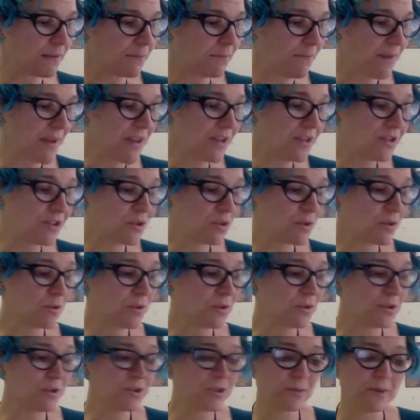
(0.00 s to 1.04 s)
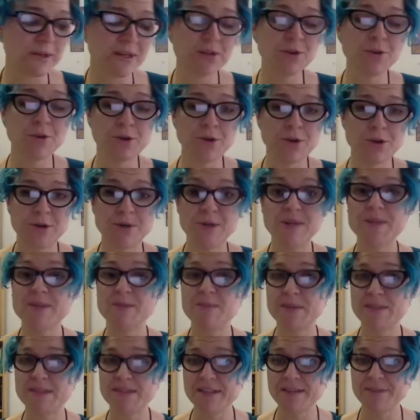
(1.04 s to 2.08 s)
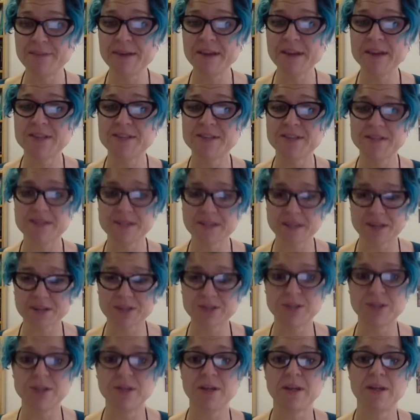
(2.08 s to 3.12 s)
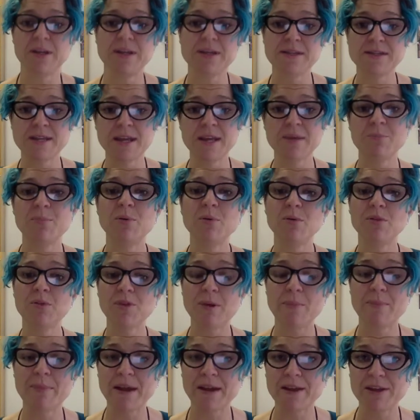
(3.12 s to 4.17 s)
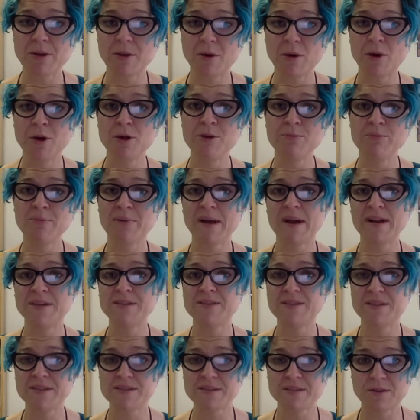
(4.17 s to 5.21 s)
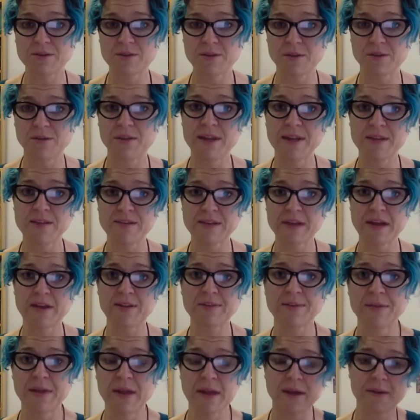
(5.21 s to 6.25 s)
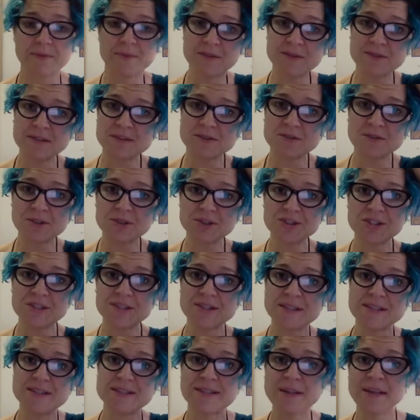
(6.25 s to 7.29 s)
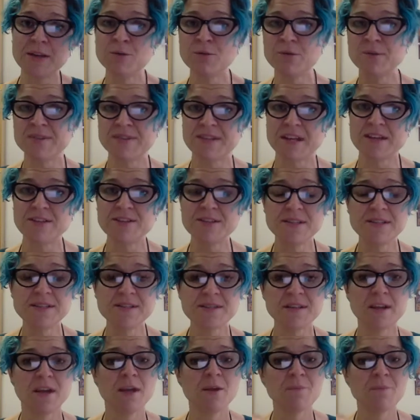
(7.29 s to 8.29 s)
Be sure to include specific discussion and examples about your own practice so the links are clear. And this is not just a single sentence.